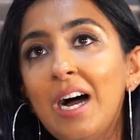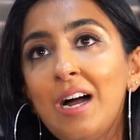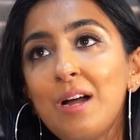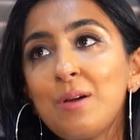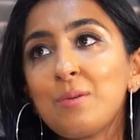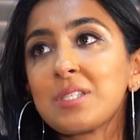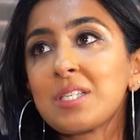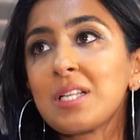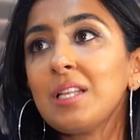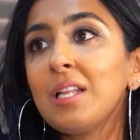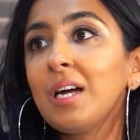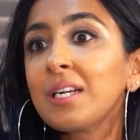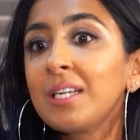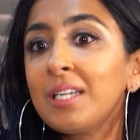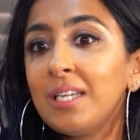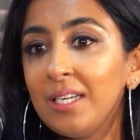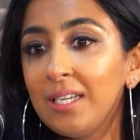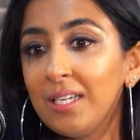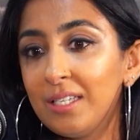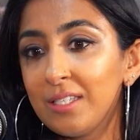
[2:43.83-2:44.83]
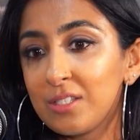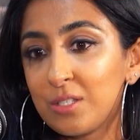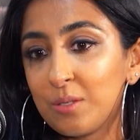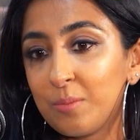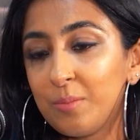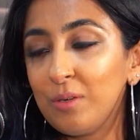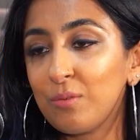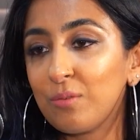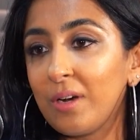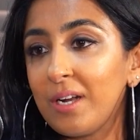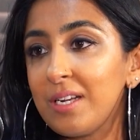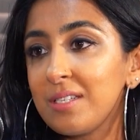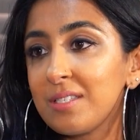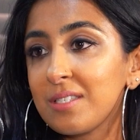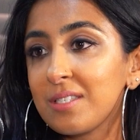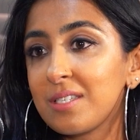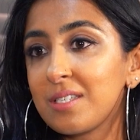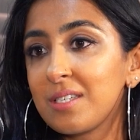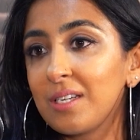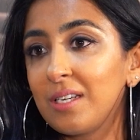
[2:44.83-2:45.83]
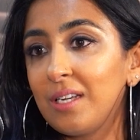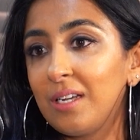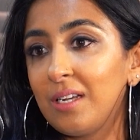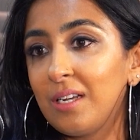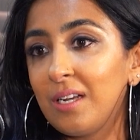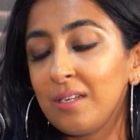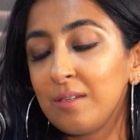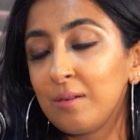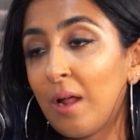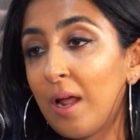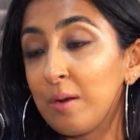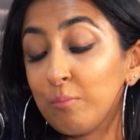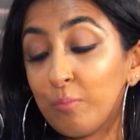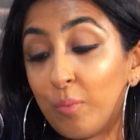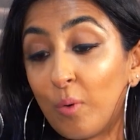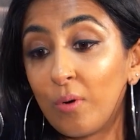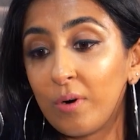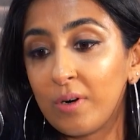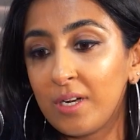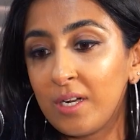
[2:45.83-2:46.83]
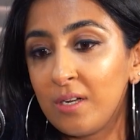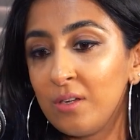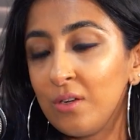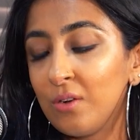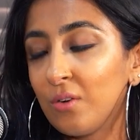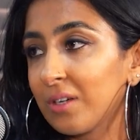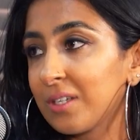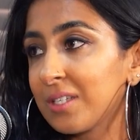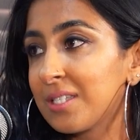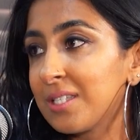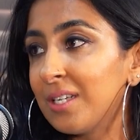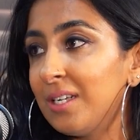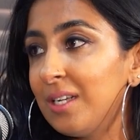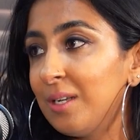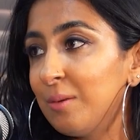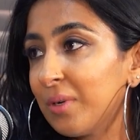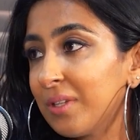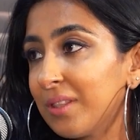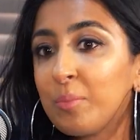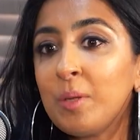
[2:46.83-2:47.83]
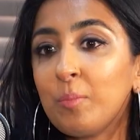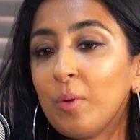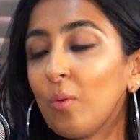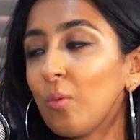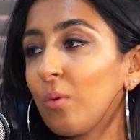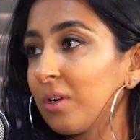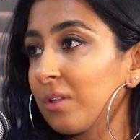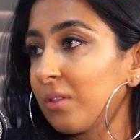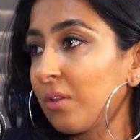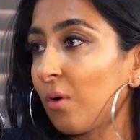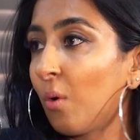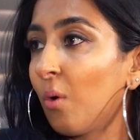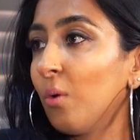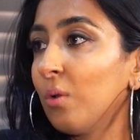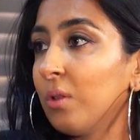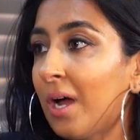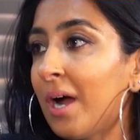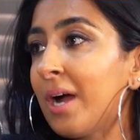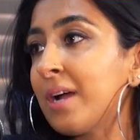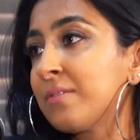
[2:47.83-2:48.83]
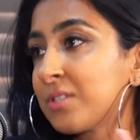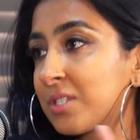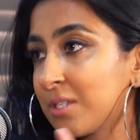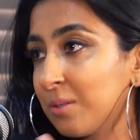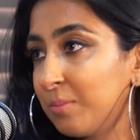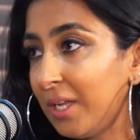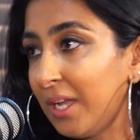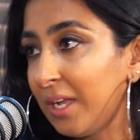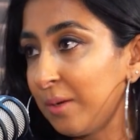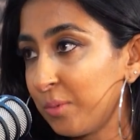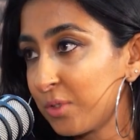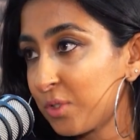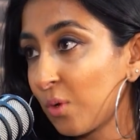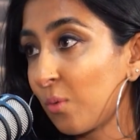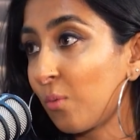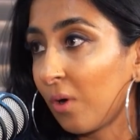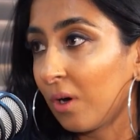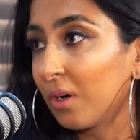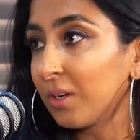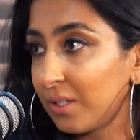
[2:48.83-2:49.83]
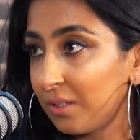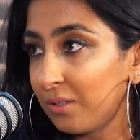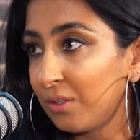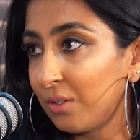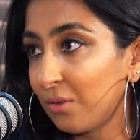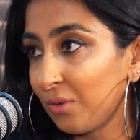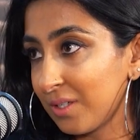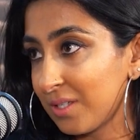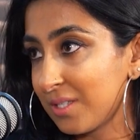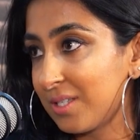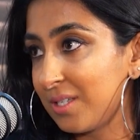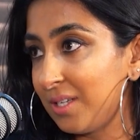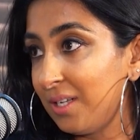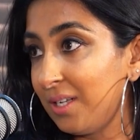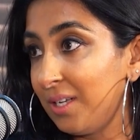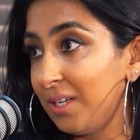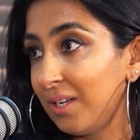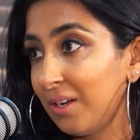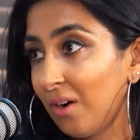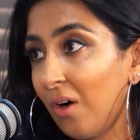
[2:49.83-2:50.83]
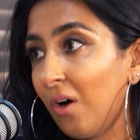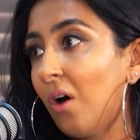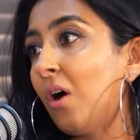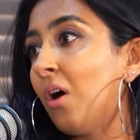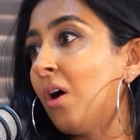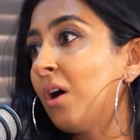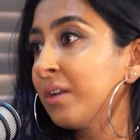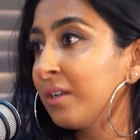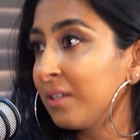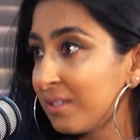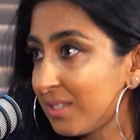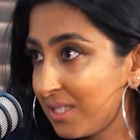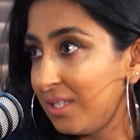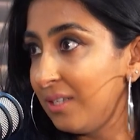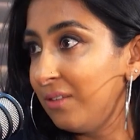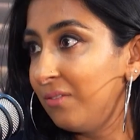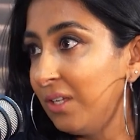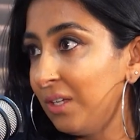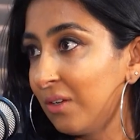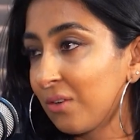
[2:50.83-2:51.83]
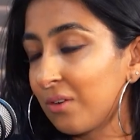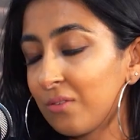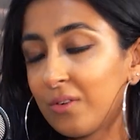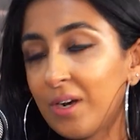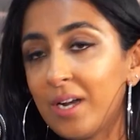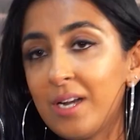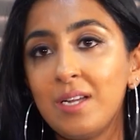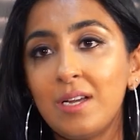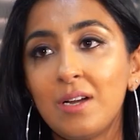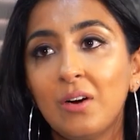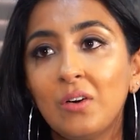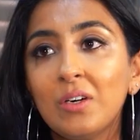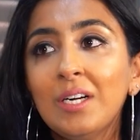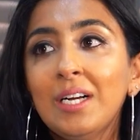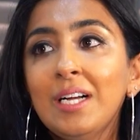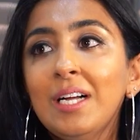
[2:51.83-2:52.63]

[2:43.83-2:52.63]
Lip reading: I was lucky to be raised and born in New York City, but people work their whole lives to be able to work in New York City on TV or radio.